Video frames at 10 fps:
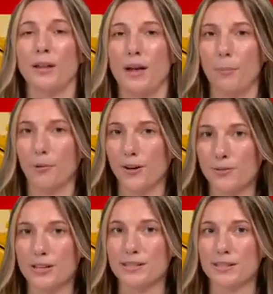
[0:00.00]
that
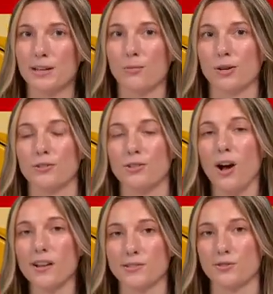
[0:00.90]
previously were
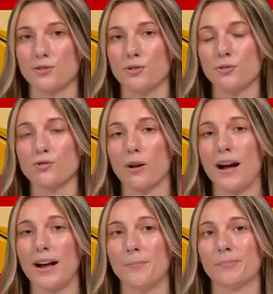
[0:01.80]
not too
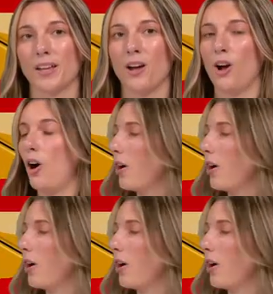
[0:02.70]
dry are